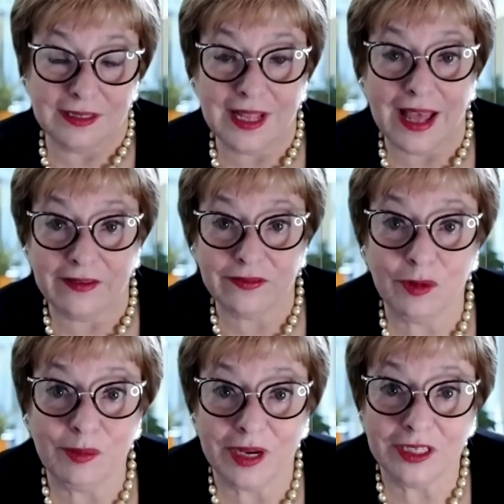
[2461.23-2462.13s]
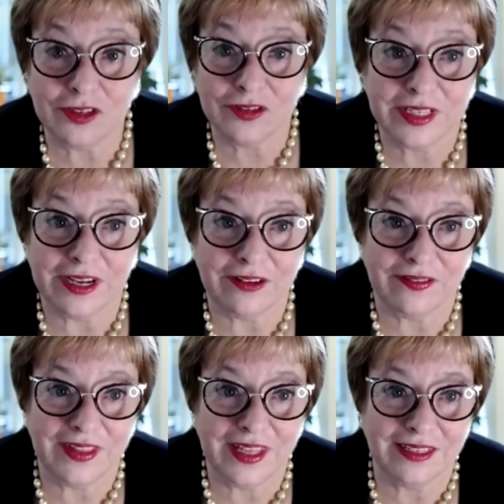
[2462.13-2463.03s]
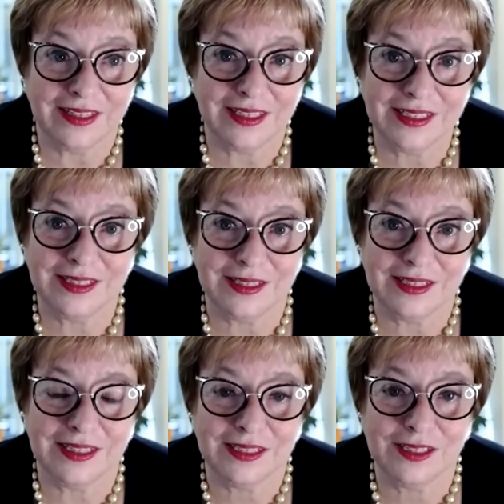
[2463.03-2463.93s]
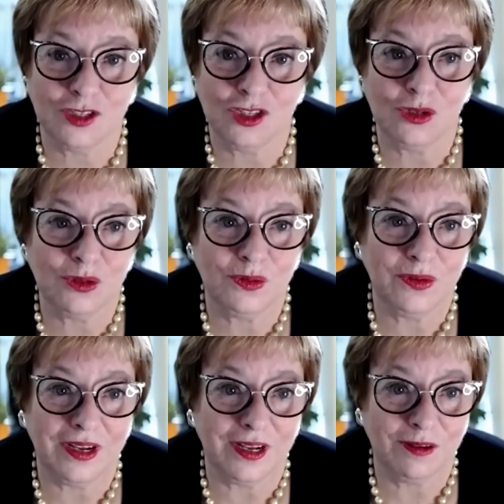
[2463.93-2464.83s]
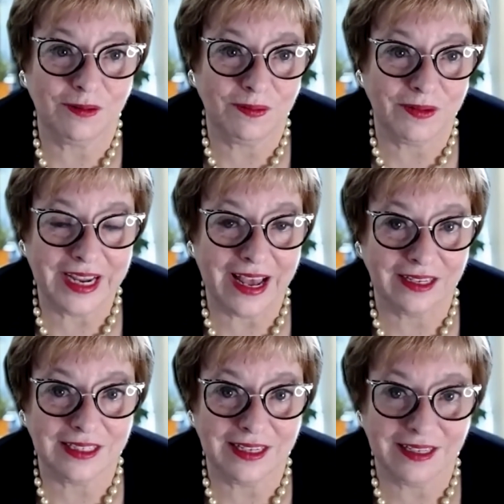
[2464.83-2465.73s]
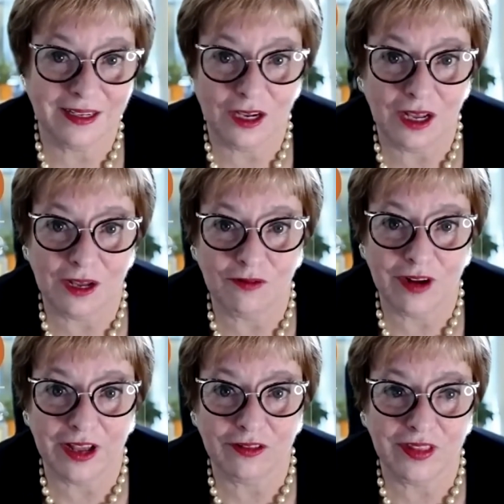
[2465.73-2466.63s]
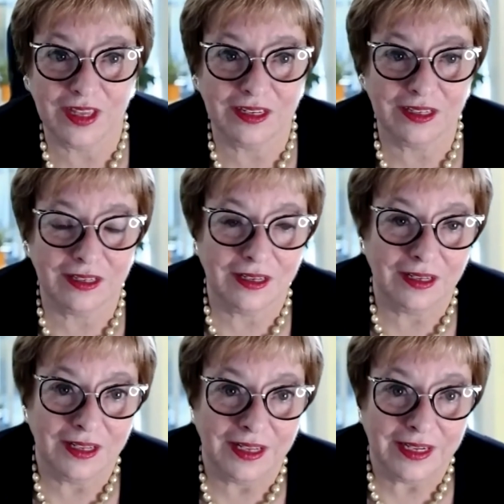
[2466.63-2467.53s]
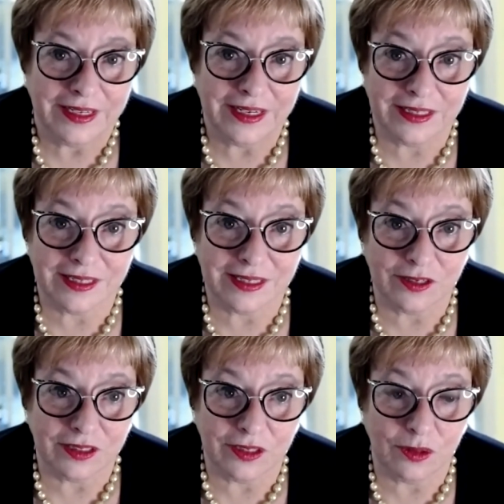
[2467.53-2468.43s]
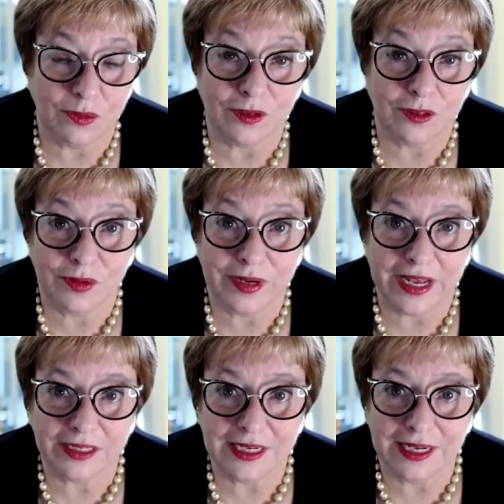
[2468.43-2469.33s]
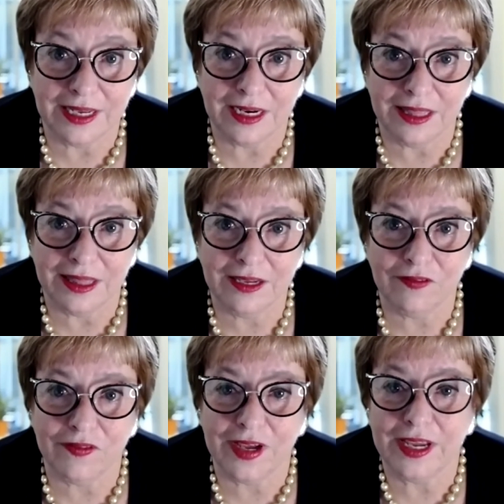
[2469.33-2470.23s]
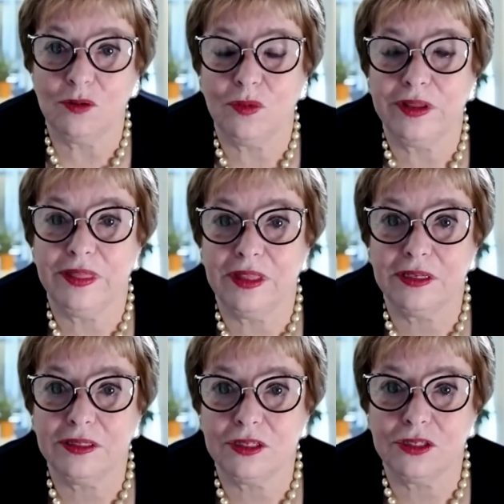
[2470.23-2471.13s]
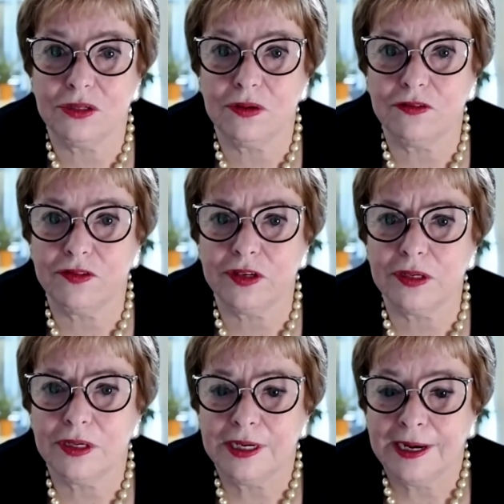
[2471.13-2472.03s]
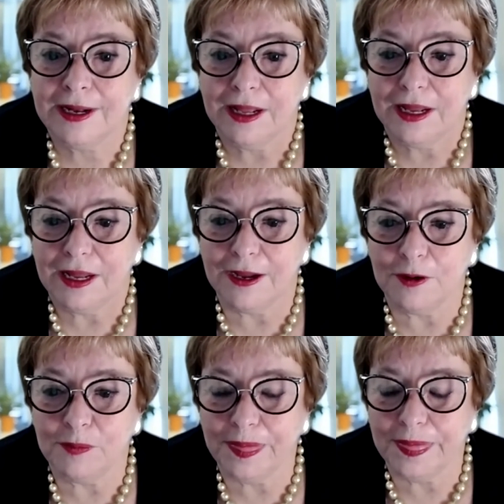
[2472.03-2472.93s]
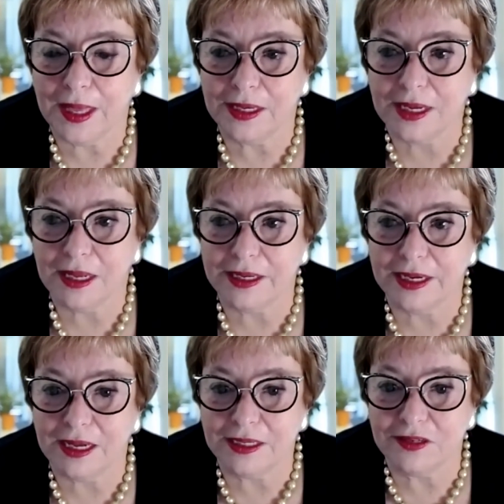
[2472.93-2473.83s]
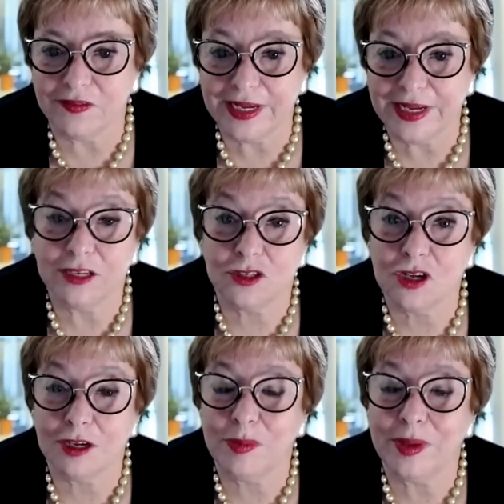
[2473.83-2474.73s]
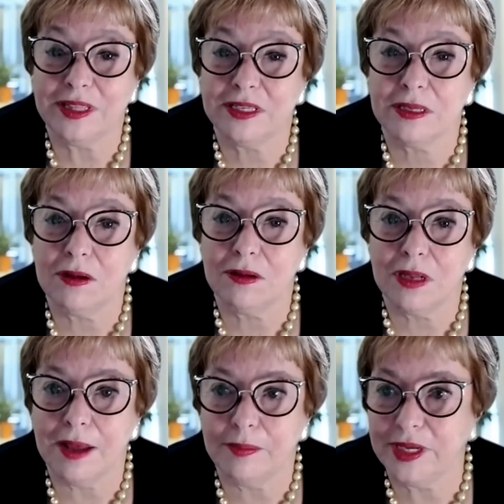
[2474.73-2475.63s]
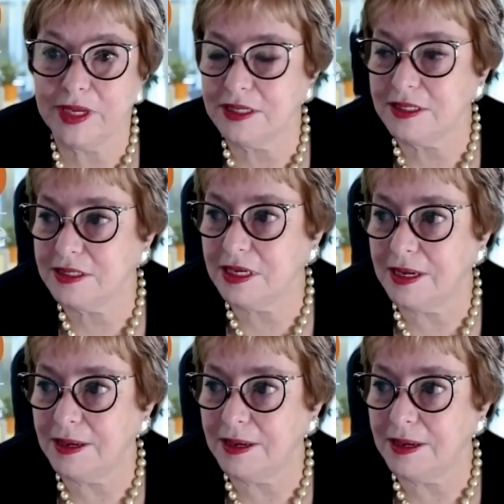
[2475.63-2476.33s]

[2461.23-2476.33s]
have to remind yourself that this is you reacting, rather than necessarily the world reacting. And I think if I had one thing to do over, I can't talk about this a whole lot because